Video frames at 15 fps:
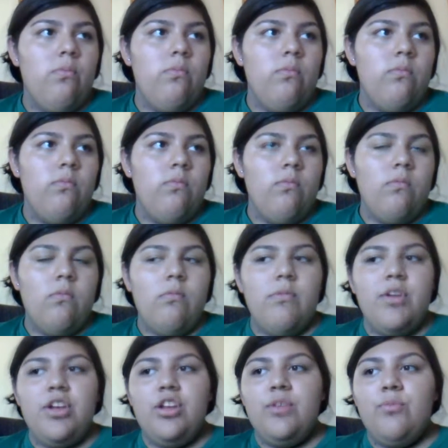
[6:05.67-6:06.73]
you
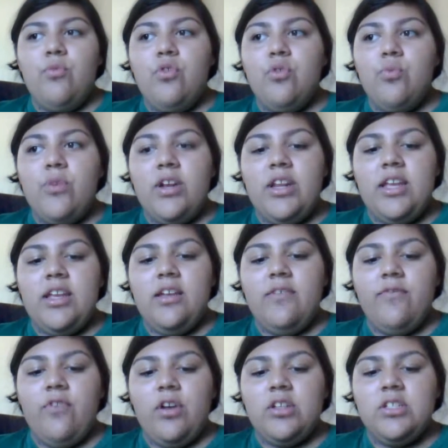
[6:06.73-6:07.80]
stop? In a more runny
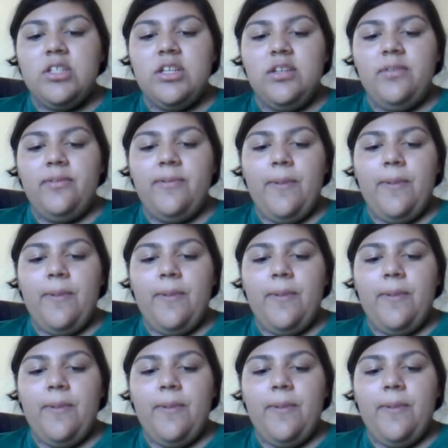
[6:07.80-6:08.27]
frosting.